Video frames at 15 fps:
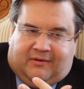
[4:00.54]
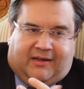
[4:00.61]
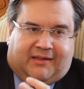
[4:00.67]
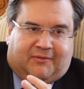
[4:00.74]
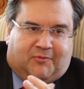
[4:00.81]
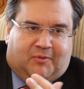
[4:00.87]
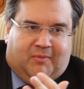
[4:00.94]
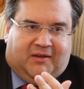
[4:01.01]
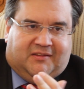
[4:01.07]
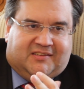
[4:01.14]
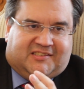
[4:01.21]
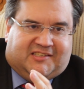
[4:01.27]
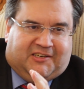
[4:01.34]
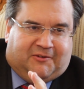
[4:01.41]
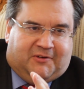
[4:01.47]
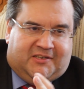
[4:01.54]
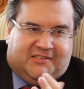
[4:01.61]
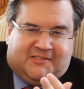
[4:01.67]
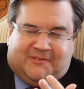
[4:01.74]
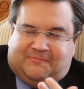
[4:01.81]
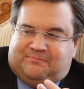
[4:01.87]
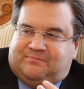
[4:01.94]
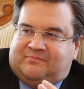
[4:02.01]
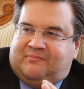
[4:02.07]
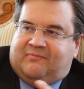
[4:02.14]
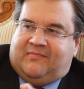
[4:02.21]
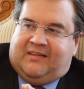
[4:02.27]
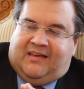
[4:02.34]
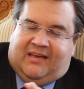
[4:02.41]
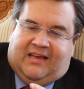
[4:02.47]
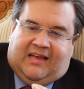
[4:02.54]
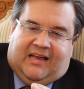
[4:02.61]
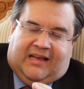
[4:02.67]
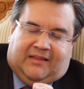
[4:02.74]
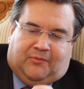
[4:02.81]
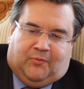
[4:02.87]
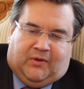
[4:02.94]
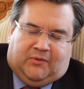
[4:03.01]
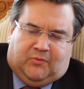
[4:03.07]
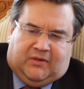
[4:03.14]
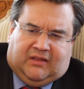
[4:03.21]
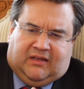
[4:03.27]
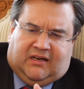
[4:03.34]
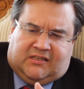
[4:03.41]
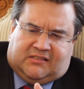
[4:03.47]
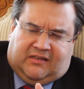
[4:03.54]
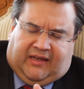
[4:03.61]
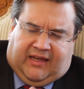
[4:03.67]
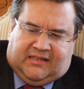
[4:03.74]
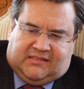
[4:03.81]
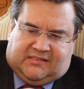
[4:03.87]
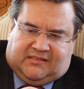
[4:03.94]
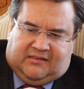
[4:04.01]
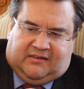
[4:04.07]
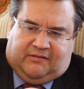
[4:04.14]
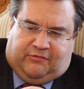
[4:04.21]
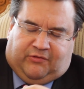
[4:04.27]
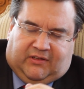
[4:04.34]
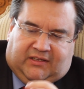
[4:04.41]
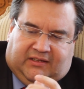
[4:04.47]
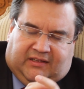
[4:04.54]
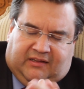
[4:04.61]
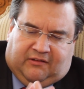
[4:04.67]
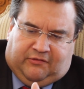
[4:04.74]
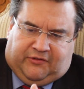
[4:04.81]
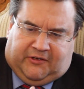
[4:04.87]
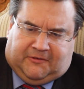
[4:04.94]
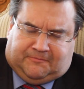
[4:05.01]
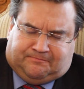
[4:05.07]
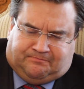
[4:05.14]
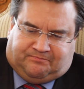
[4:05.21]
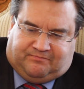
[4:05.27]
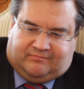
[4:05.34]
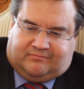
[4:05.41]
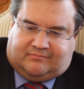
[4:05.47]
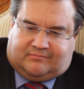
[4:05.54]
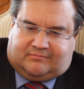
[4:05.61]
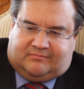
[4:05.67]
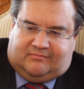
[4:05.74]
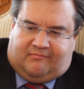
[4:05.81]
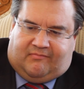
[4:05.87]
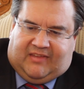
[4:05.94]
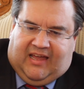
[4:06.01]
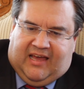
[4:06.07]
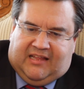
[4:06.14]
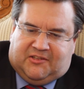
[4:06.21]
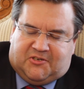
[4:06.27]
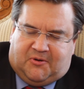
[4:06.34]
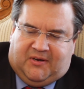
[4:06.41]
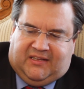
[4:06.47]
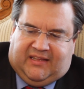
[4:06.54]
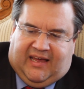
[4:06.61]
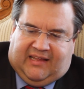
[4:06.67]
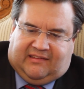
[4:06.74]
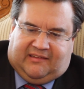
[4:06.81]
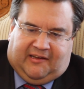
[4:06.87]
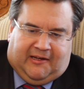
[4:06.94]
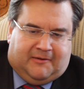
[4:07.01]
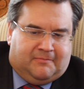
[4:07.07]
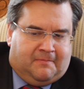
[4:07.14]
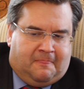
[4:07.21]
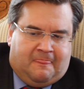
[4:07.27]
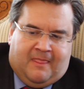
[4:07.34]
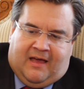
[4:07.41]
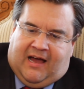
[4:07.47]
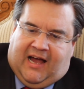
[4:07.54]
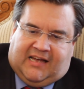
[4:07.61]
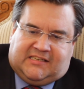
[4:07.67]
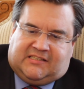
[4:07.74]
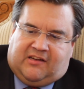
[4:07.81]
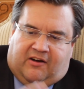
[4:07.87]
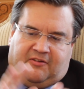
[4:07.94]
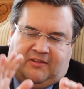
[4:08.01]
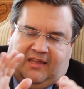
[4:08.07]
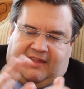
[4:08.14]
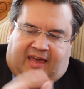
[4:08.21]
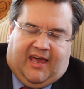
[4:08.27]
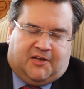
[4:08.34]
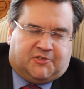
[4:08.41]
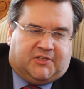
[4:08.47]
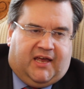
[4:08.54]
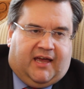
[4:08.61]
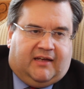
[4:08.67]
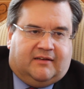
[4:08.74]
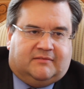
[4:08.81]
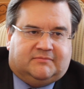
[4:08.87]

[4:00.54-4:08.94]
And we made the series. And when we lost against Philadelphia. And during that time, I started that hashtag,